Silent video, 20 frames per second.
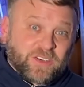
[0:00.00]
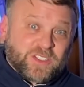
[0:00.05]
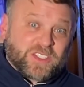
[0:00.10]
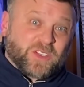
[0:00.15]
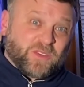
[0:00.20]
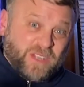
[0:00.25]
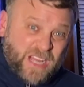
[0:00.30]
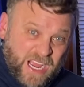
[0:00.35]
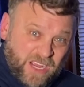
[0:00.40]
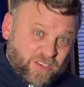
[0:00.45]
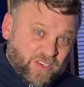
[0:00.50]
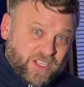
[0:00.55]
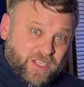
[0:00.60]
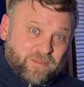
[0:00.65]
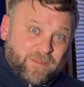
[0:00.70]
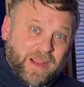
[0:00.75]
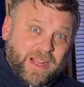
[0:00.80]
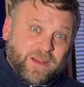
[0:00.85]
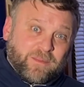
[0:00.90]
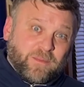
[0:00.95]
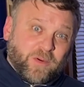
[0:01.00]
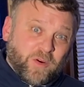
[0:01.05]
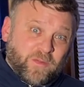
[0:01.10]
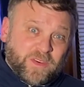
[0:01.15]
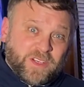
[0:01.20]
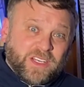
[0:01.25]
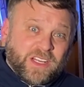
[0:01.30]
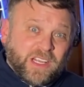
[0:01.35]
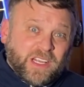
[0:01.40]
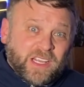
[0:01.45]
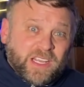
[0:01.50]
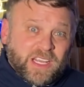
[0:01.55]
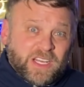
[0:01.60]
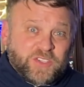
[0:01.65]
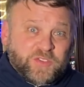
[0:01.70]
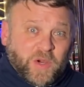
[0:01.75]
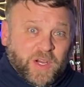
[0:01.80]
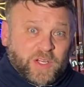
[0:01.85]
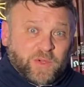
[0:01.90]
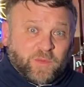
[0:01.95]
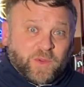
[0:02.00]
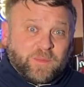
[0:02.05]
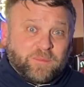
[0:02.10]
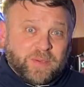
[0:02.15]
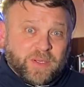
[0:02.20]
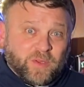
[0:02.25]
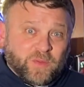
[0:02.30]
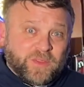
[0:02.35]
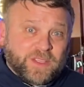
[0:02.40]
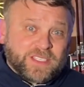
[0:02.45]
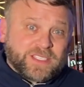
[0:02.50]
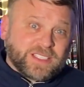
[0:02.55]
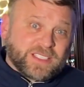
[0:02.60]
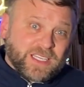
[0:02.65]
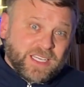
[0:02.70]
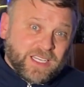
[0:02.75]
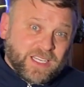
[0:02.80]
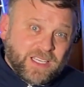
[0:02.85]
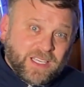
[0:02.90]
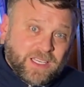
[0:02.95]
So now you can make a move and try to rebuild this thing.